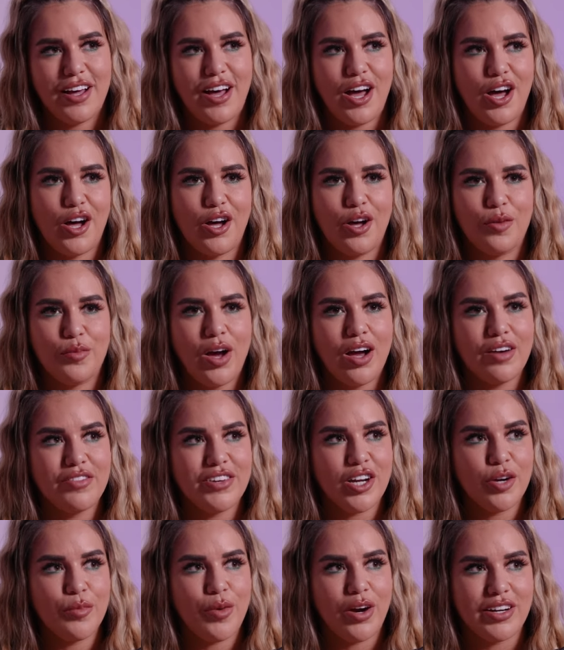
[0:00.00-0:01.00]
Um, Who was
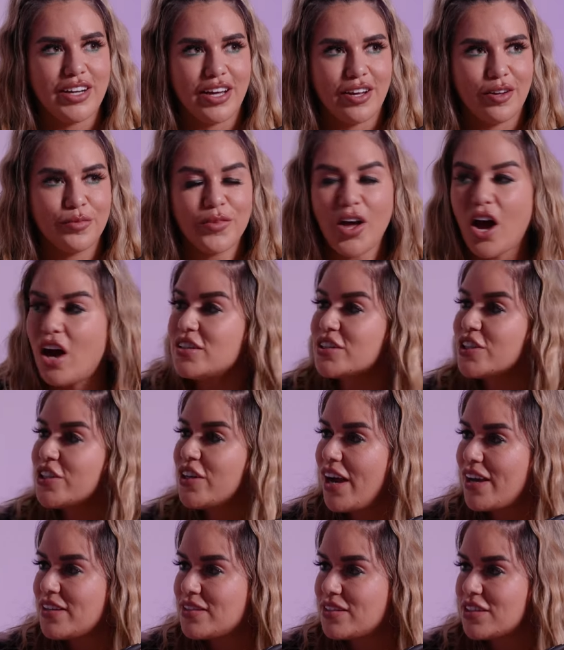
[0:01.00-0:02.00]
Javier that? Bardem. Oscar
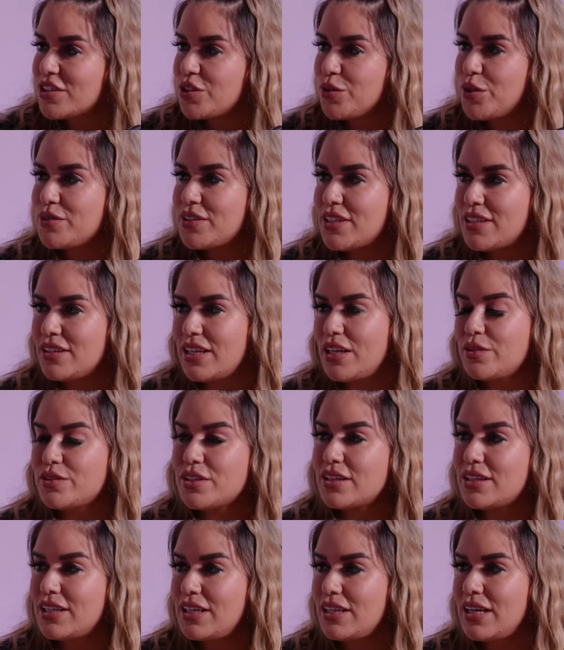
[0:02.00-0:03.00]
Isaac. So he was in. He's
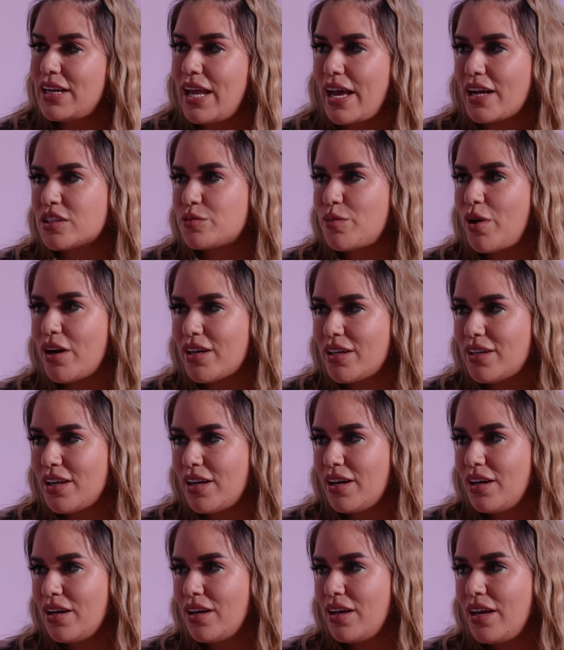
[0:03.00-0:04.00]
okay. a lead in Ex
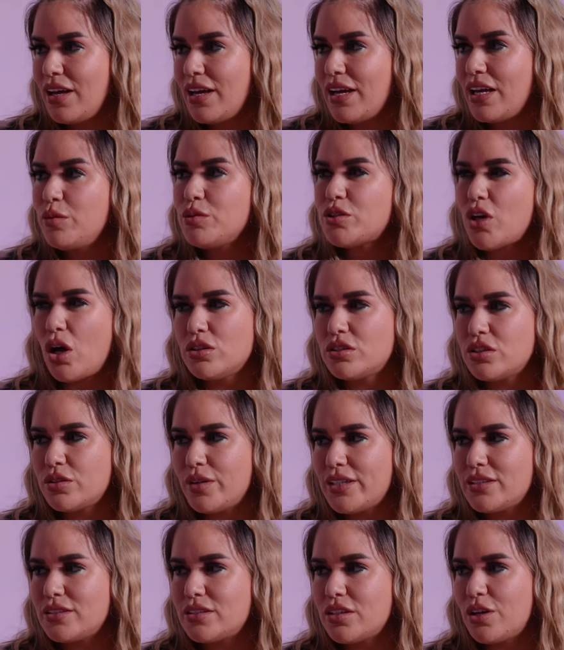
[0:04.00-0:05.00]
Machina. He okay. was also
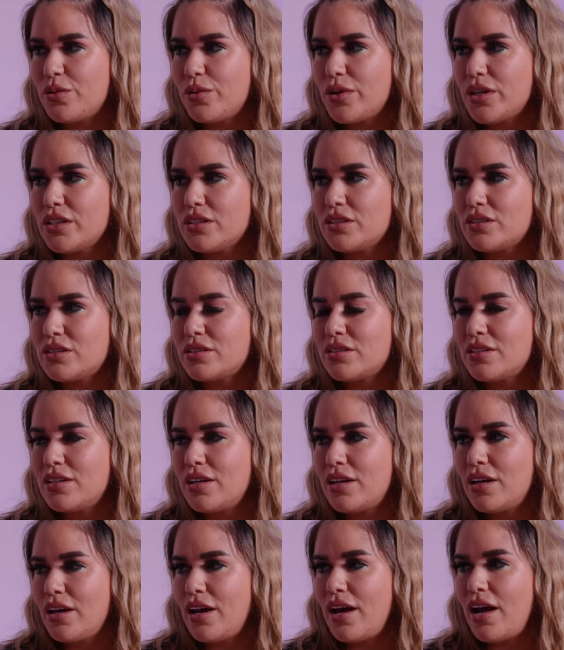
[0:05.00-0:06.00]
in Star Wars.
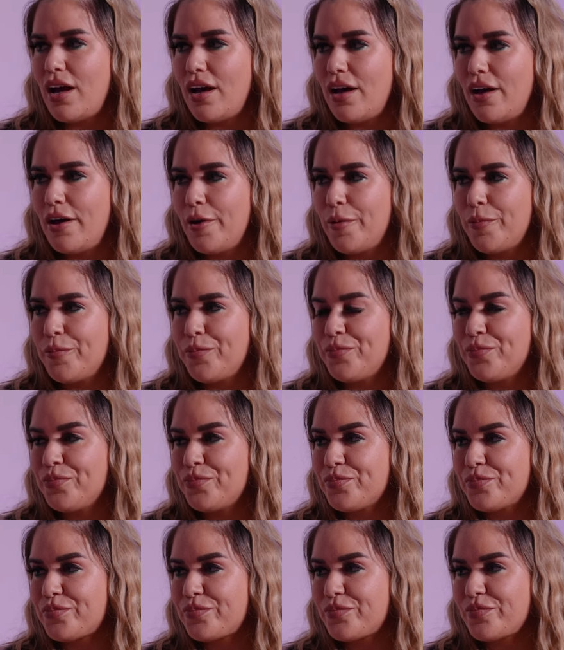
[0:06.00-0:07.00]
Okay. Um, I'm
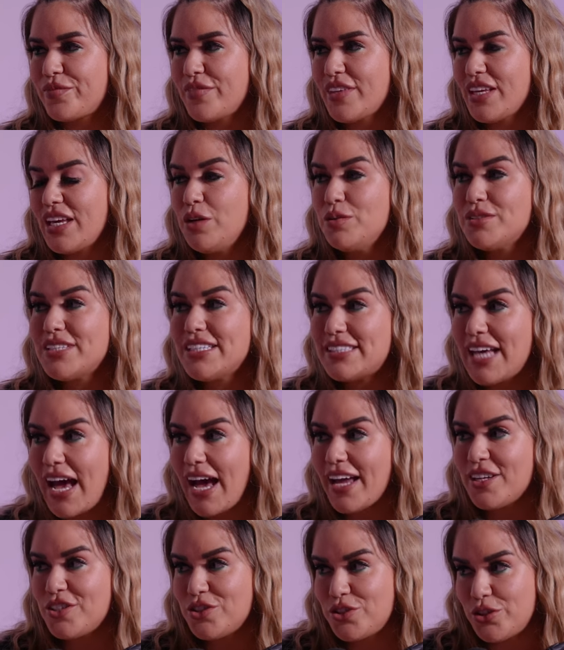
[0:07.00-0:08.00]
not. Uh, he was, uh, a
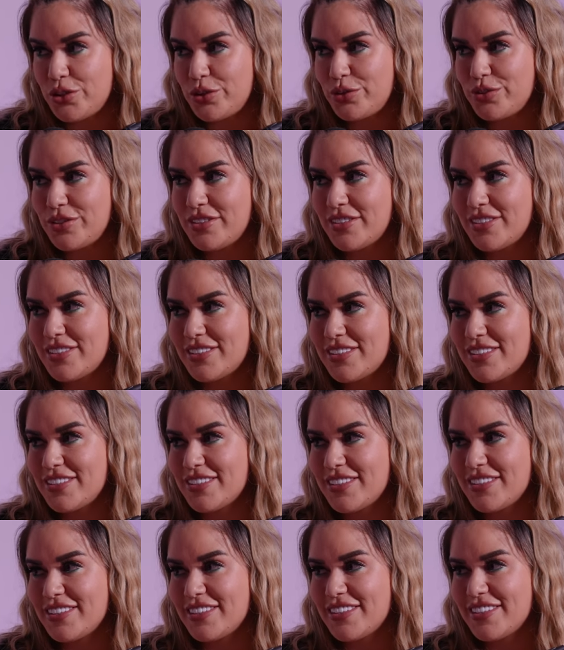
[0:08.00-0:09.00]
dad in Dune.
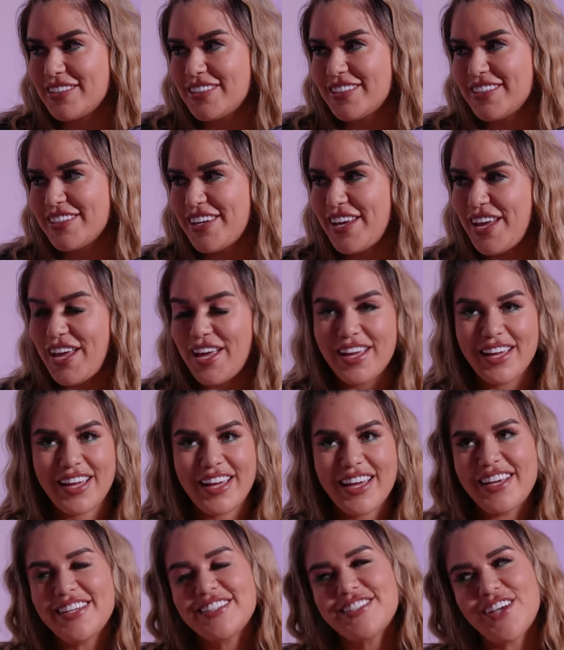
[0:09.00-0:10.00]
Okay.
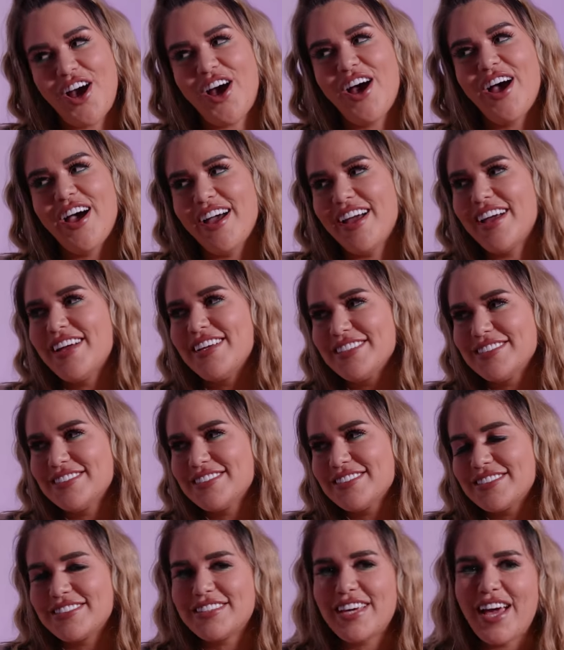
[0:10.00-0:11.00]
Okay. He's hot.
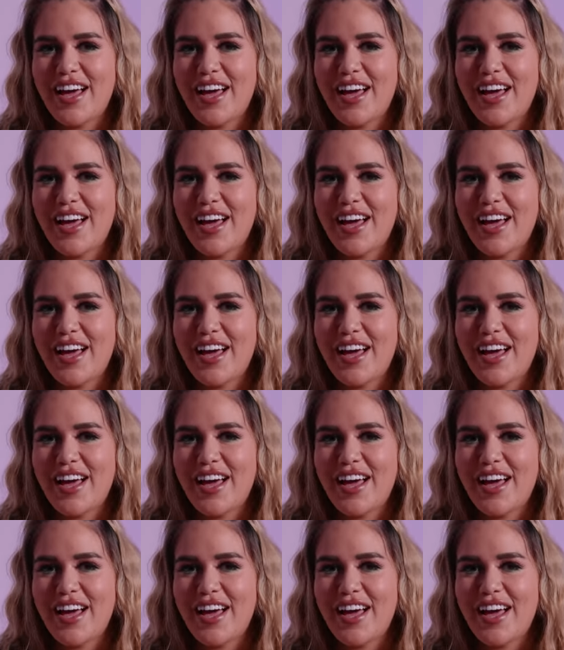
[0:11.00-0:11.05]
Okay. Okay. Yeah.